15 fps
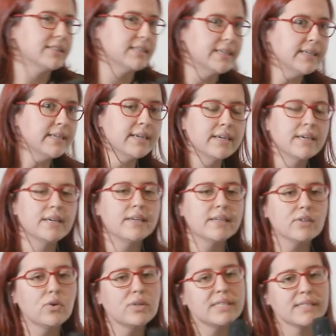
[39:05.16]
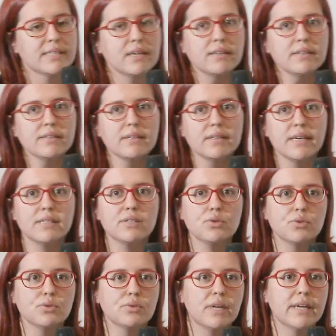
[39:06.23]
thing? No, it's not. As
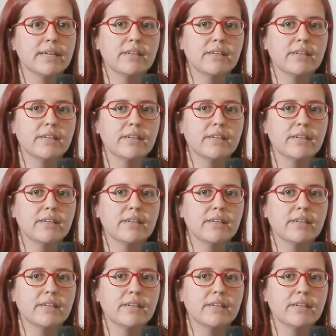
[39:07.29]
you,